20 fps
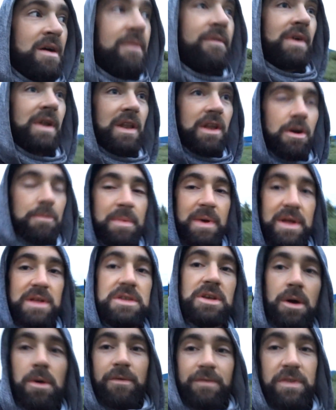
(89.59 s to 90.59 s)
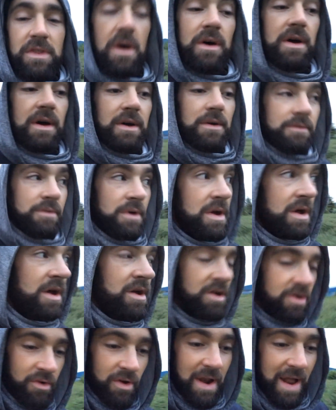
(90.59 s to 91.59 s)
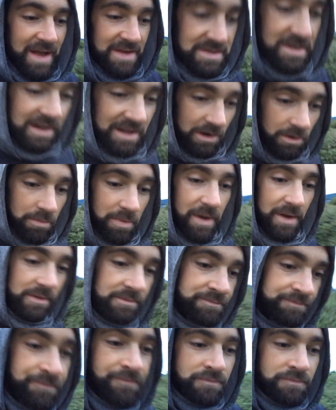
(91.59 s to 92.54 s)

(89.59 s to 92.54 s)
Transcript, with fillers: But a little bit of time off the diet, relax a little bit.